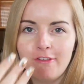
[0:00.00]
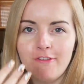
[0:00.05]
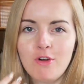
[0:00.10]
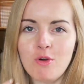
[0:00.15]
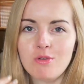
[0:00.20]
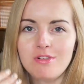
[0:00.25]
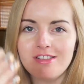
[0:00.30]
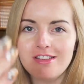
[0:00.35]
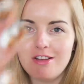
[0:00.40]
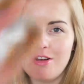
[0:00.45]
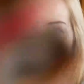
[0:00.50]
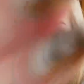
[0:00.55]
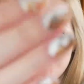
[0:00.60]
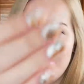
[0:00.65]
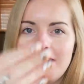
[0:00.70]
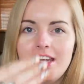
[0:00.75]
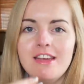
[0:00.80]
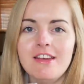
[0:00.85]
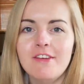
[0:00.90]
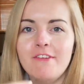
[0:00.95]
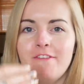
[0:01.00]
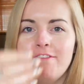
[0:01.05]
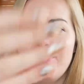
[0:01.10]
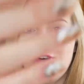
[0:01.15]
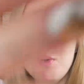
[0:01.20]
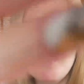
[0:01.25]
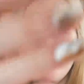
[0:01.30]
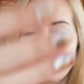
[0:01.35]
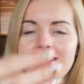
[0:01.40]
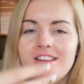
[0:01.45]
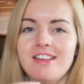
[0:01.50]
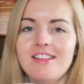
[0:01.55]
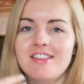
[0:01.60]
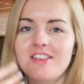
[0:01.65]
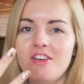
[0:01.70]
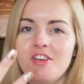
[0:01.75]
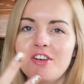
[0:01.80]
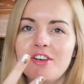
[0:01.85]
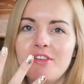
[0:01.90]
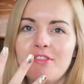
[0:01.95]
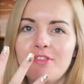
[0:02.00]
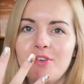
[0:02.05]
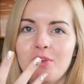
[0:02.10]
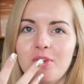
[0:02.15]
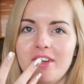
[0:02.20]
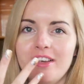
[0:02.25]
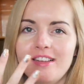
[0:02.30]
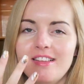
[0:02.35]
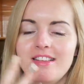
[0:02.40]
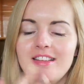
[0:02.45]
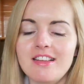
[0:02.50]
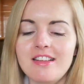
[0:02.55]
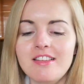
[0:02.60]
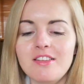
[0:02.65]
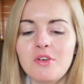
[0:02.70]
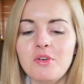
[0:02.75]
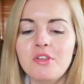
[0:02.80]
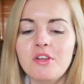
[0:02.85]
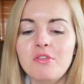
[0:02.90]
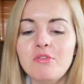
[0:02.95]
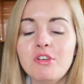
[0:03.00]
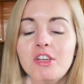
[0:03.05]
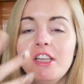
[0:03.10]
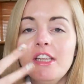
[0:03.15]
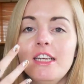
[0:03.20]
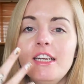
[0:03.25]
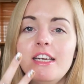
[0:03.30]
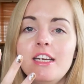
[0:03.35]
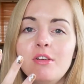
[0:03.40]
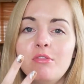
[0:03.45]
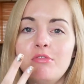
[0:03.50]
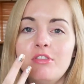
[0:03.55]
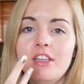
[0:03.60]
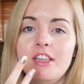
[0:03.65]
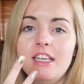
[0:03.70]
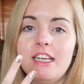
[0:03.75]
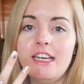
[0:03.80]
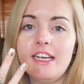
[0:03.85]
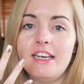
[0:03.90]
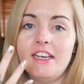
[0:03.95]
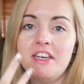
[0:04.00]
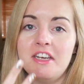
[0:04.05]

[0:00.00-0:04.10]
Focus on me. Focus is not gonna focus. So they're really, really